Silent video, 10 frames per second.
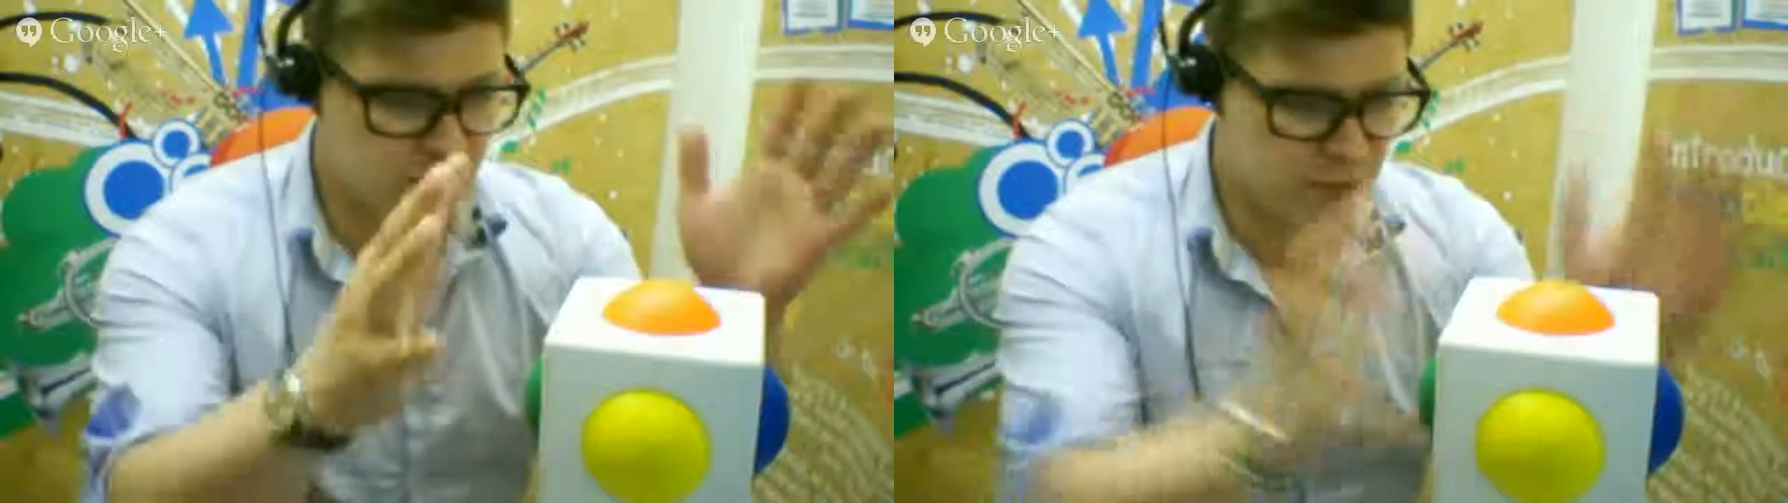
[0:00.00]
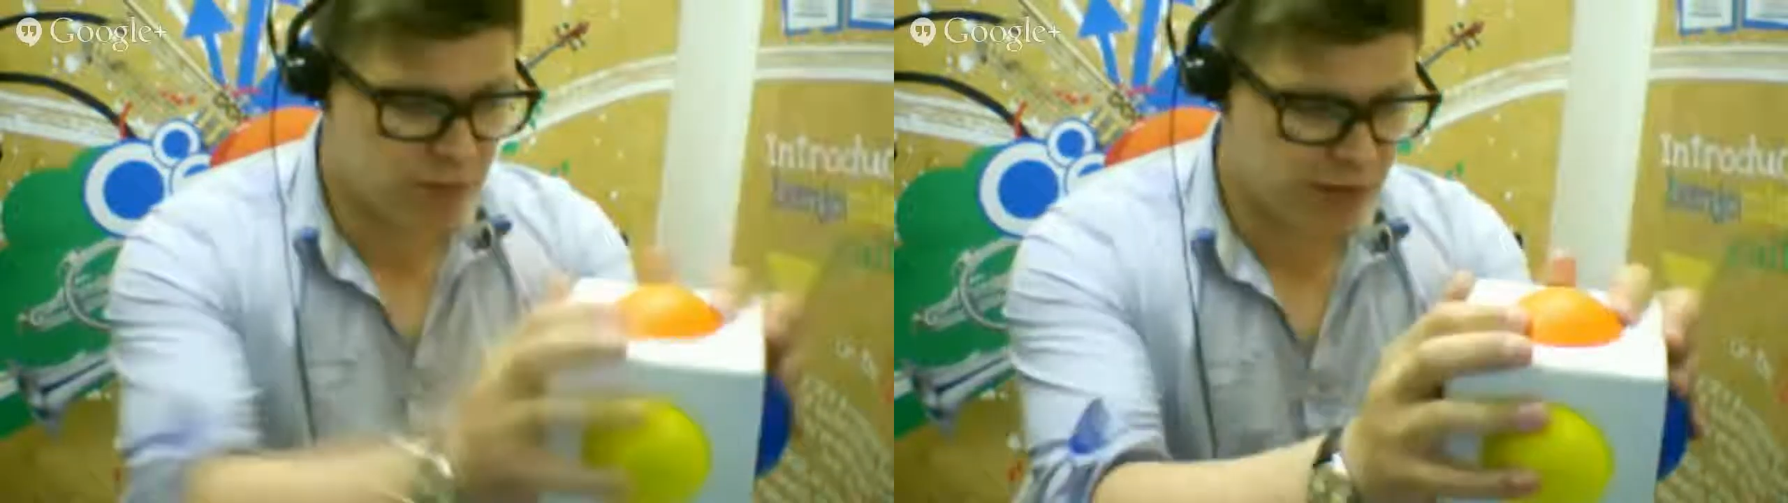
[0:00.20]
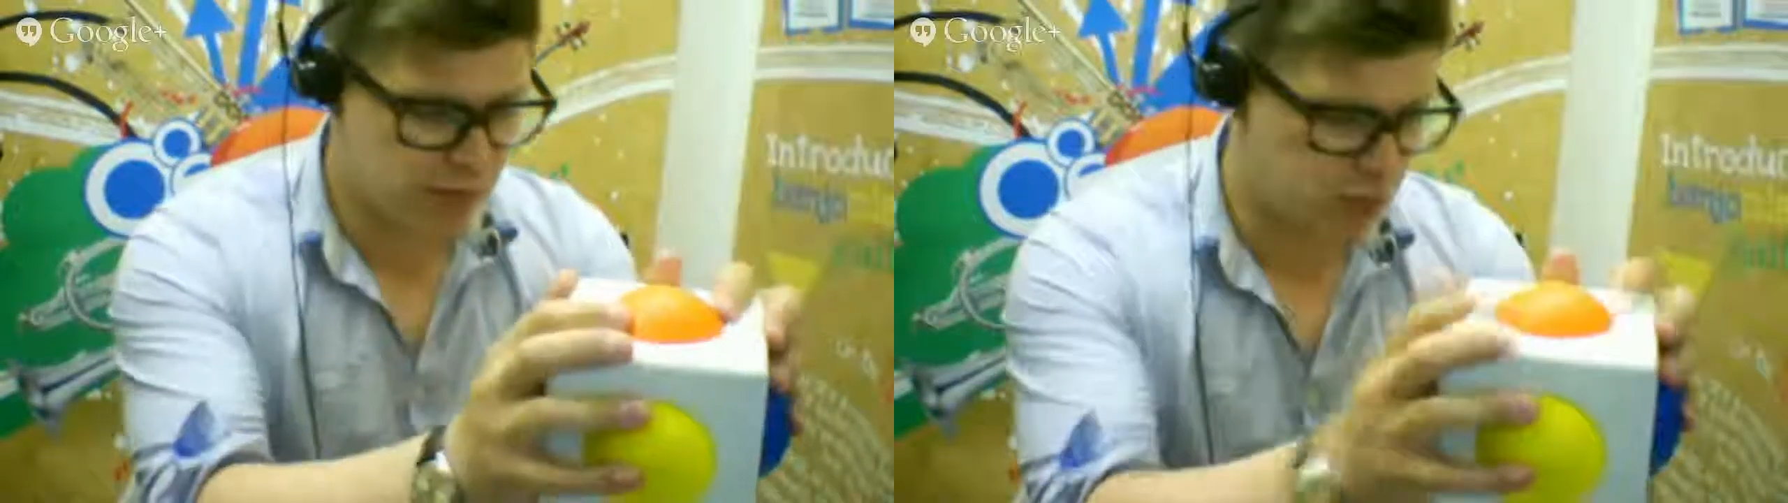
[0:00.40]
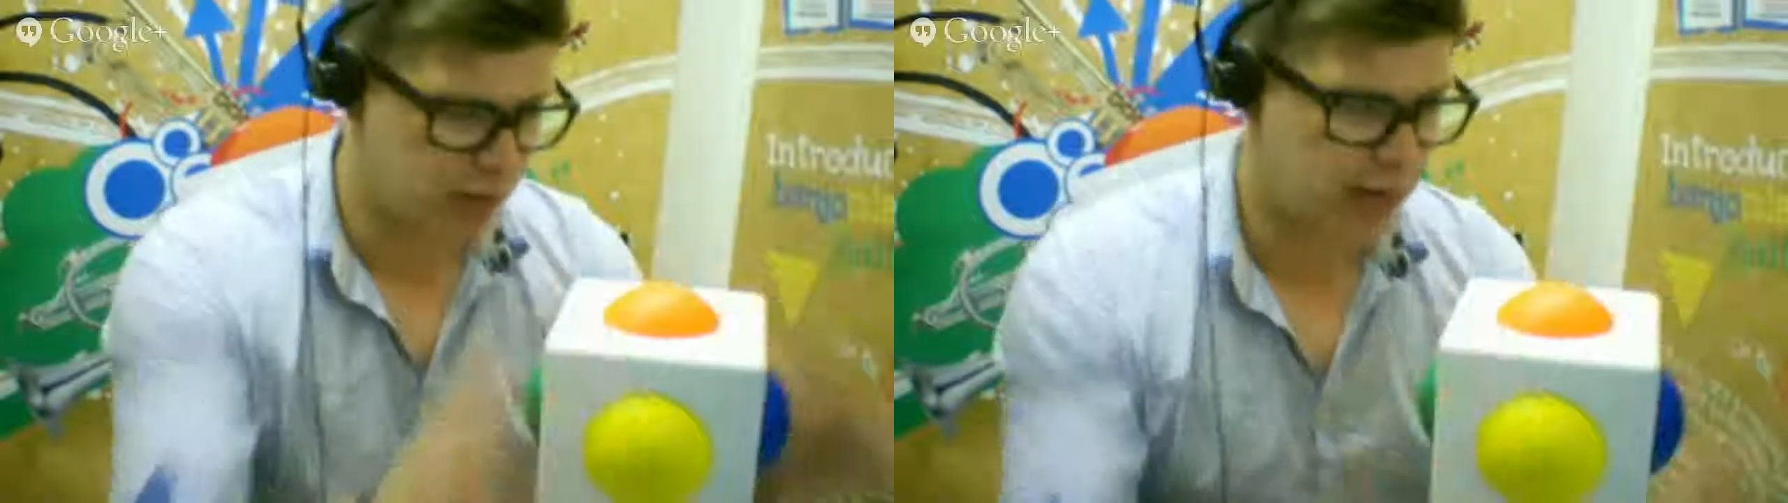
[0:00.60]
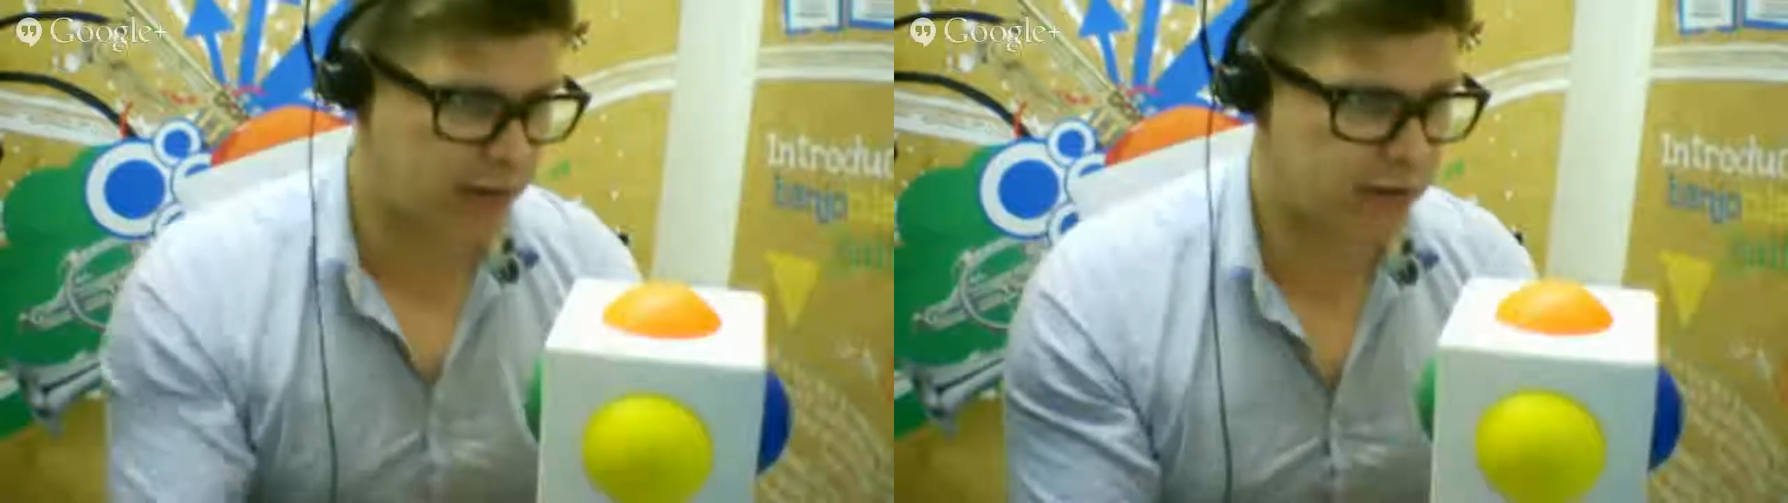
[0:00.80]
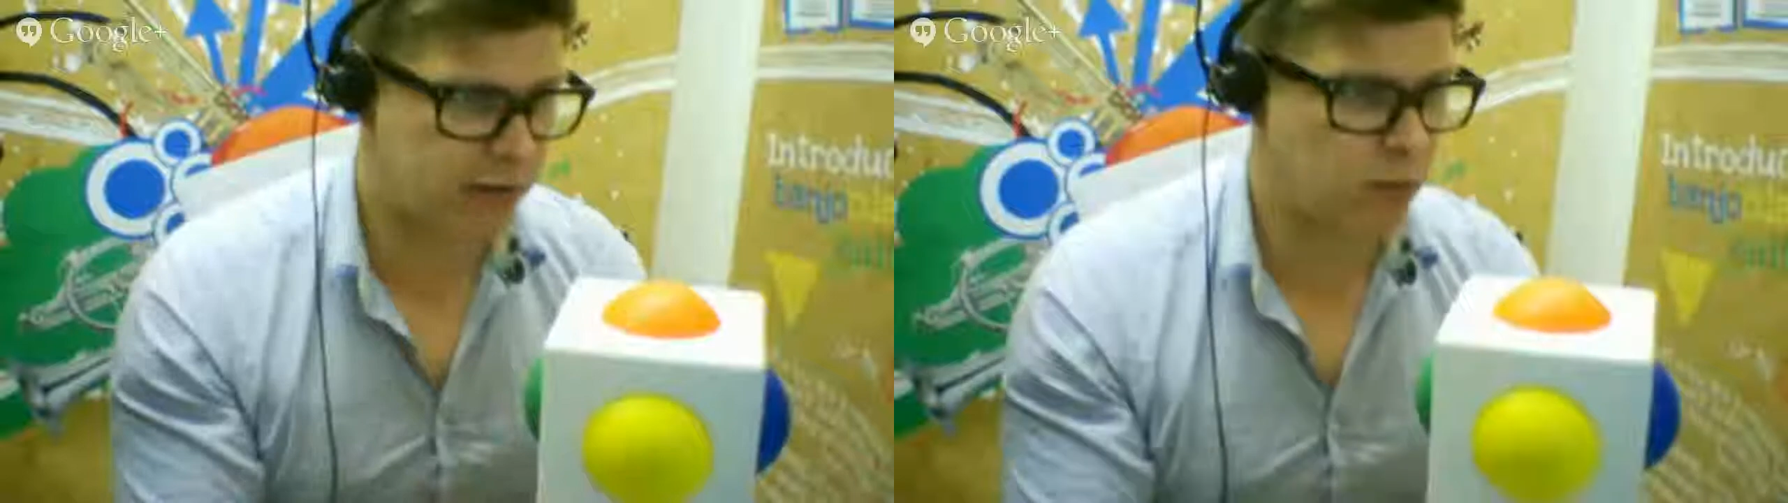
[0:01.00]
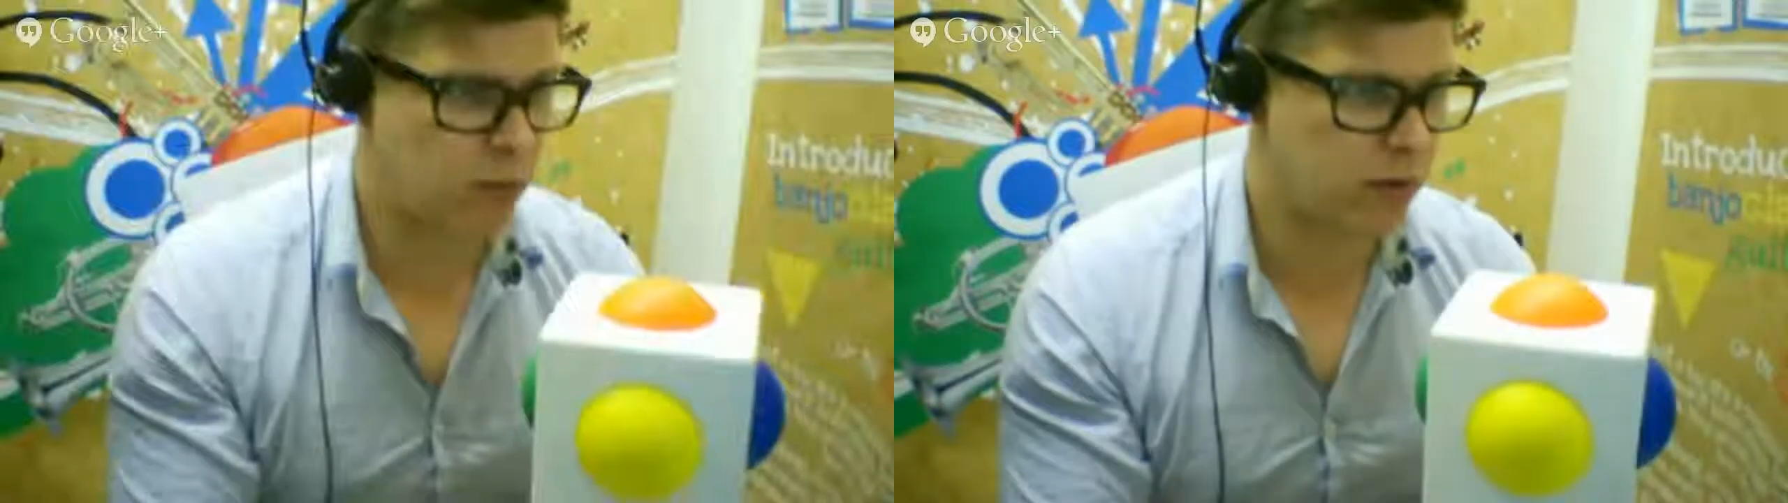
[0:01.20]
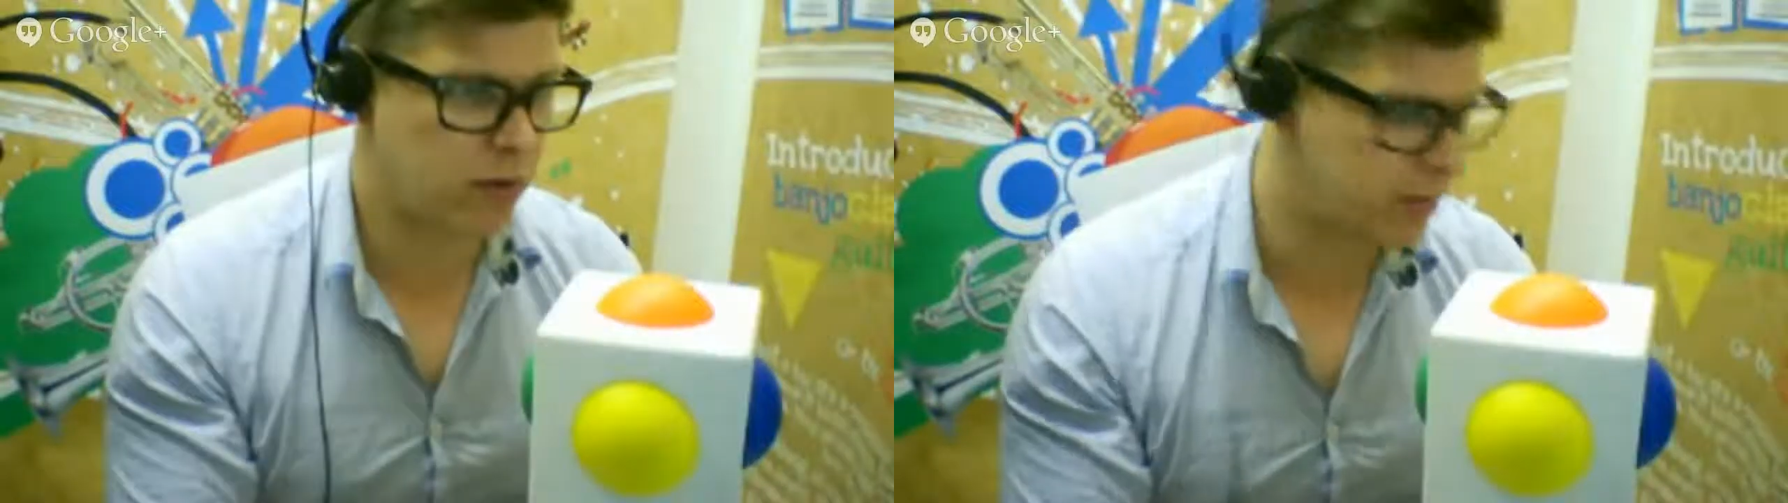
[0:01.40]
breathing product out there in the world